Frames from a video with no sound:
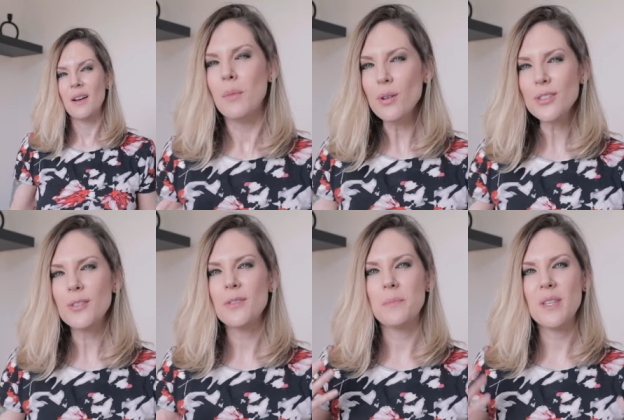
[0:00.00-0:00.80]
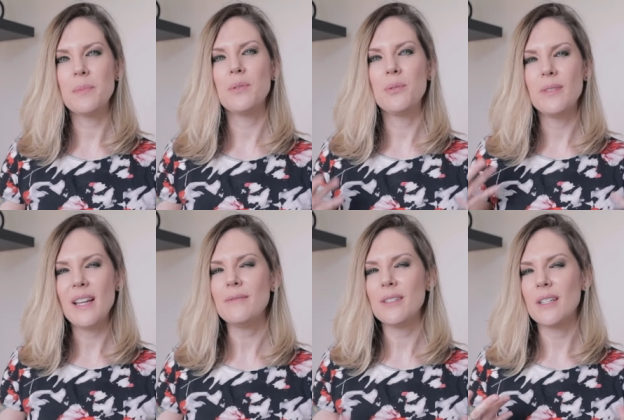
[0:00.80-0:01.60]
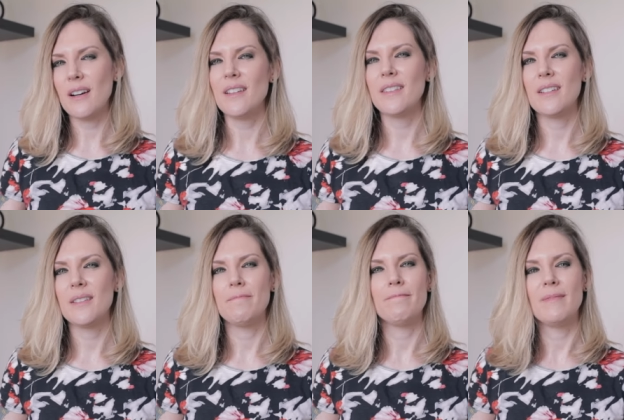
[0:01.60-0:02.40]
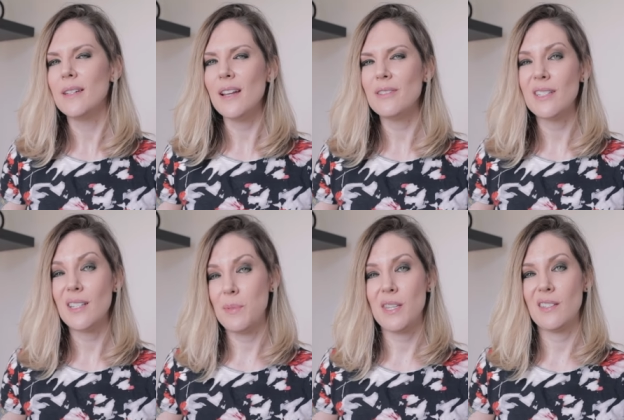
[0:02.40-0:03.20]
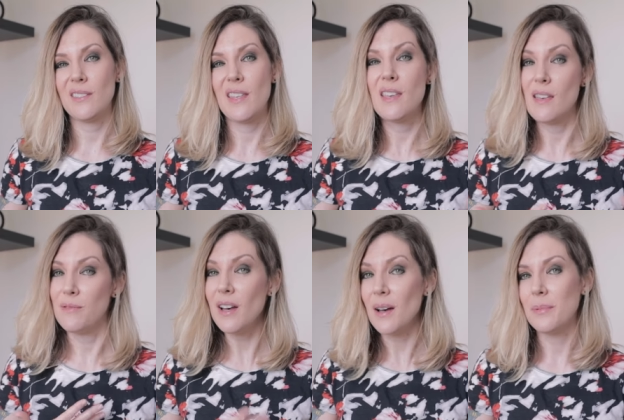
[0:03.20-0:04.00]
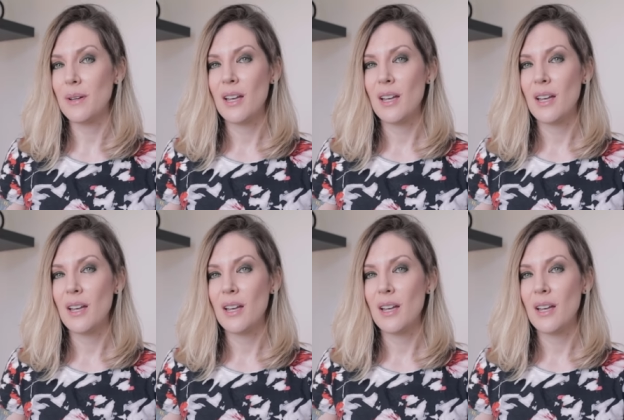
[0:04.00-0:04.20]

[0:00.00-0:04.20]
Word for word: Most of the people who never got there never did because they gave up.